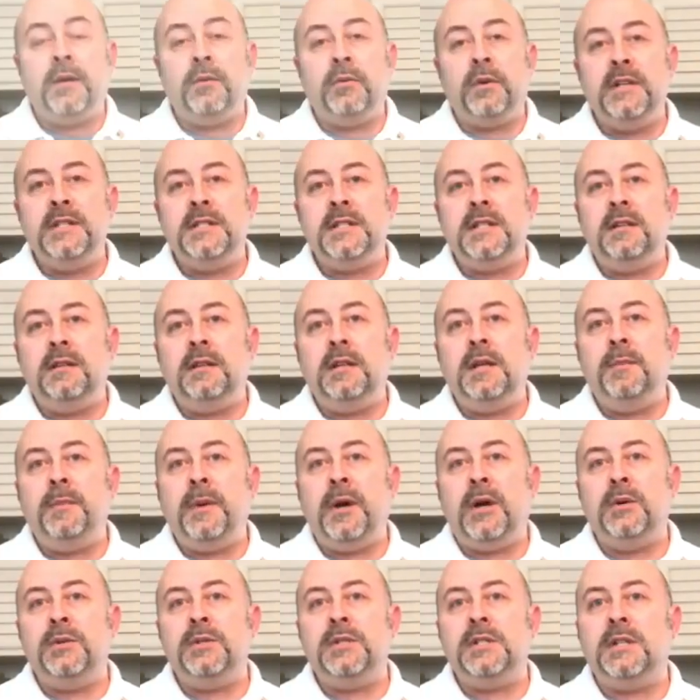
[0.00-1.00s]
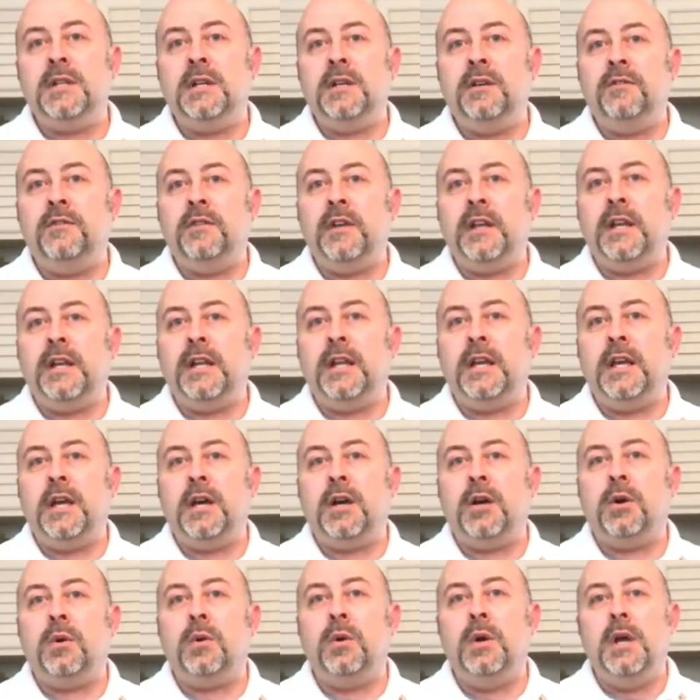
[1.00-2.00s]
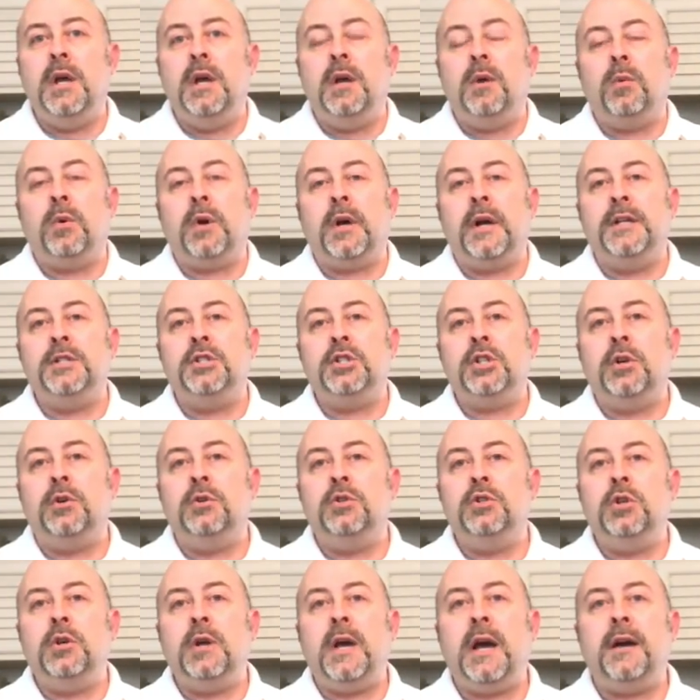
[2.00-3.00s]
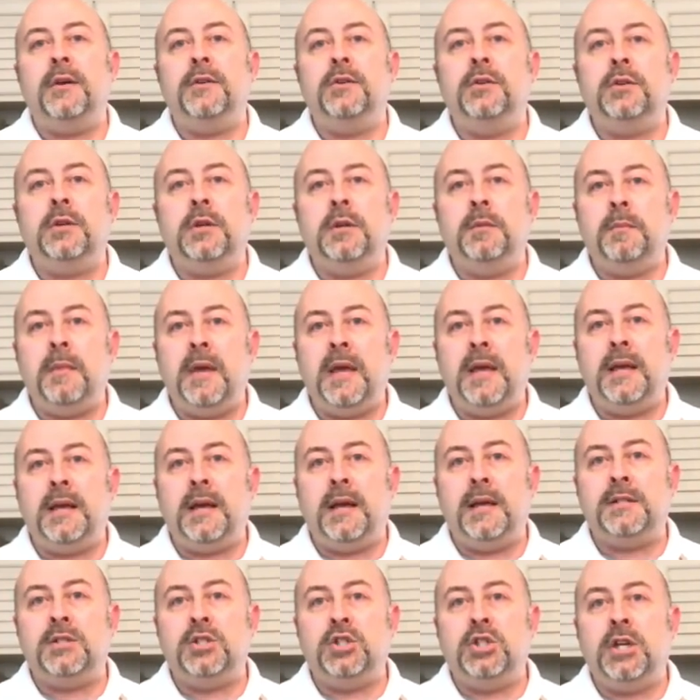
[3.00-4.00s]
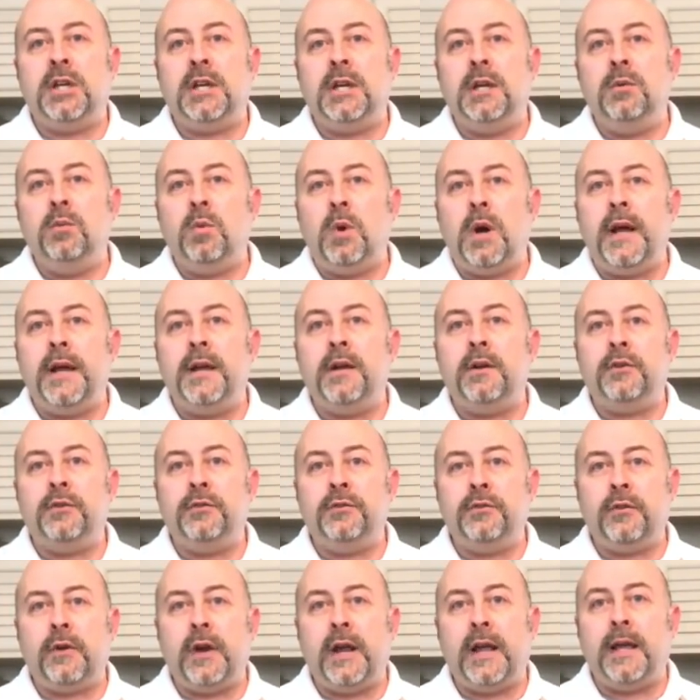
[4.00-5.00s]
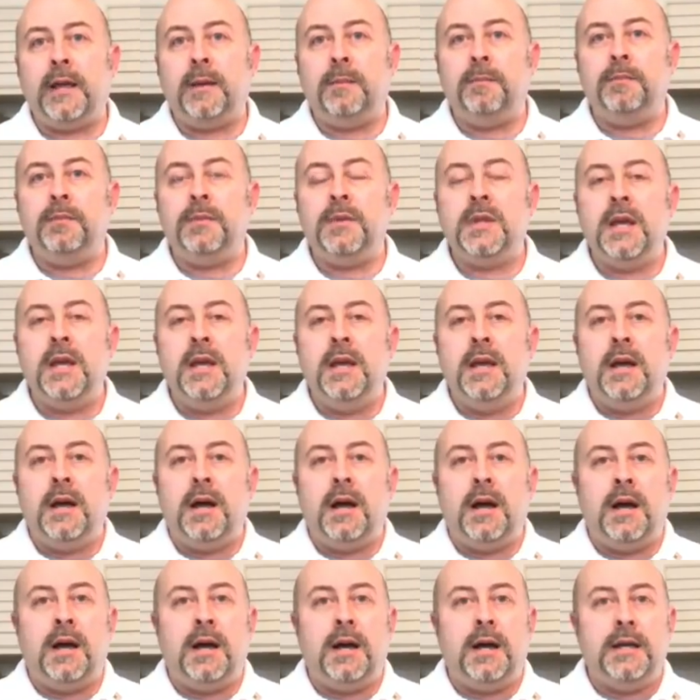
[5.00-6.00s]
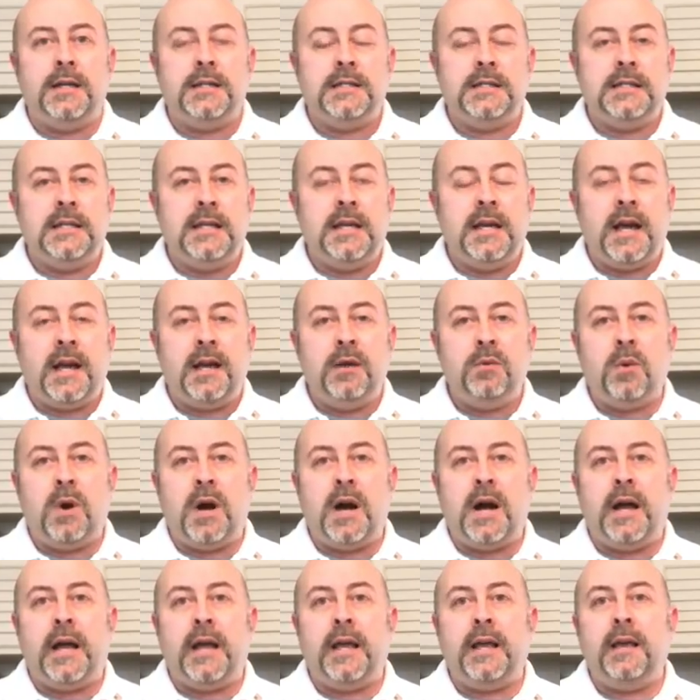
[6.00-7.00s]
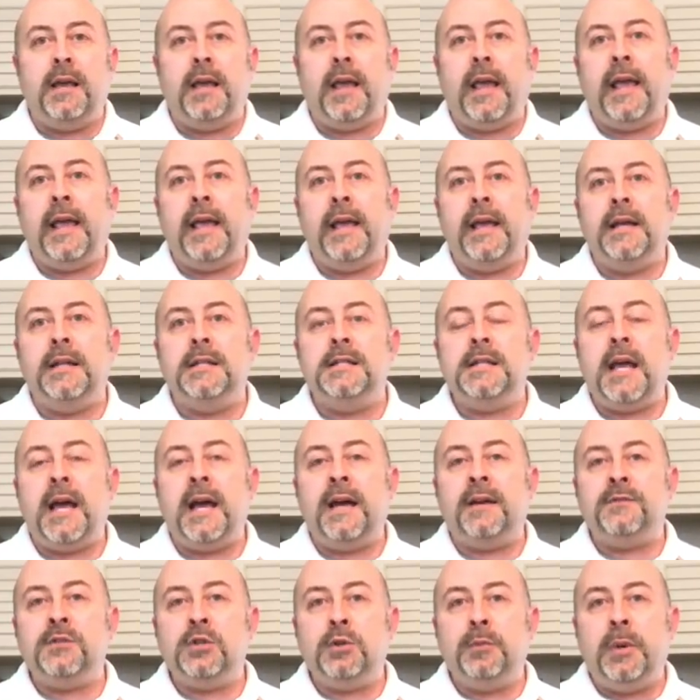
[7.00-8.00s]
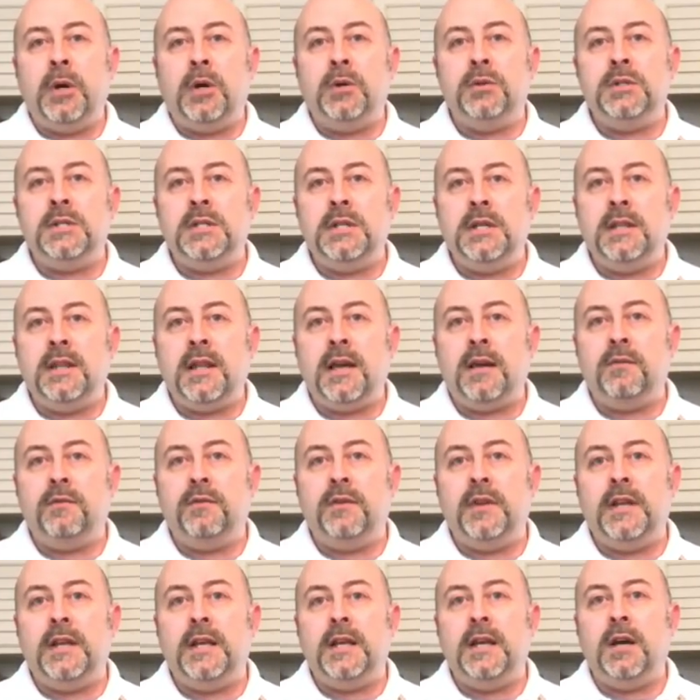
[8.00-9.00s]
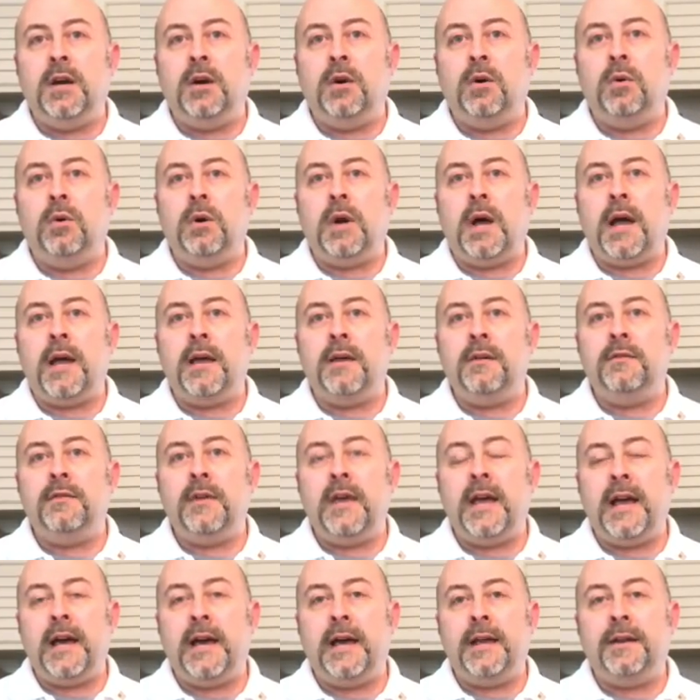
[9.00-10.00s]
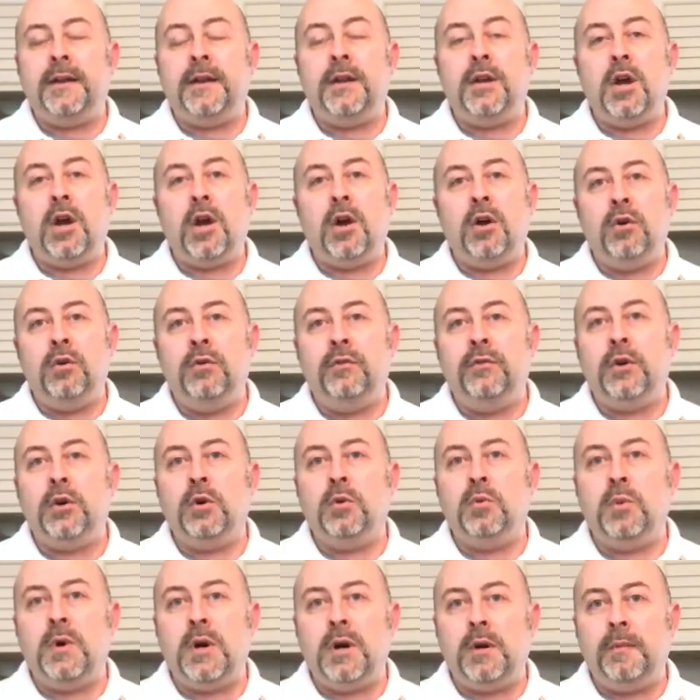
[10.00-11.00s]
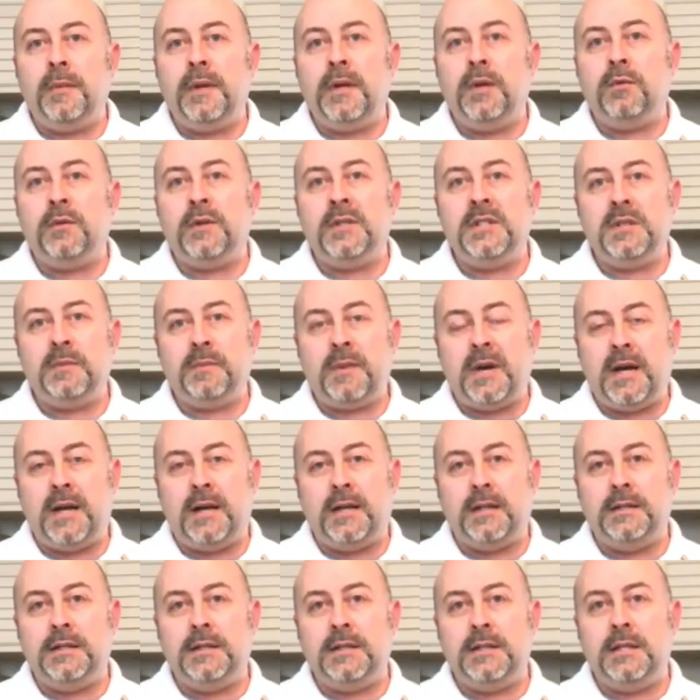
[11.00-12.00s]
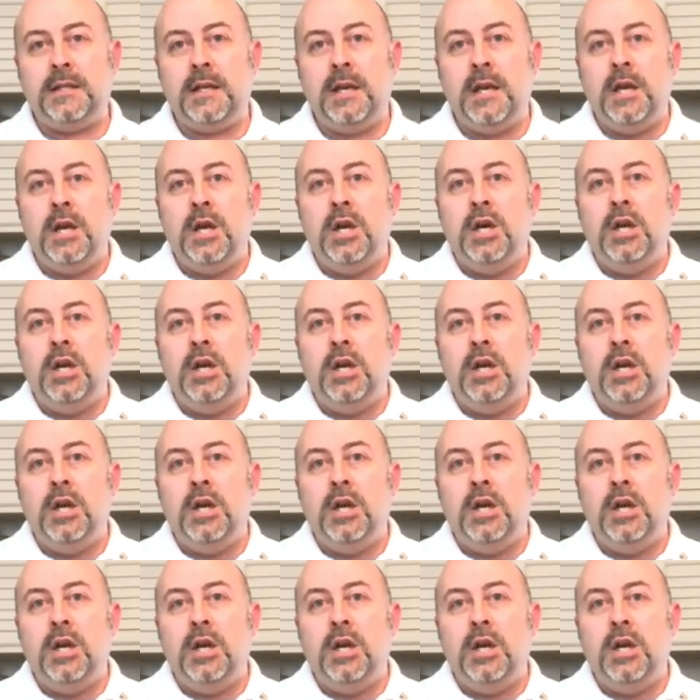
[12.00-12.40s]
I recently posted a video where I showed you how you could make a chicken wire frame uh, DIY and after posting that video I've had an overwhelming response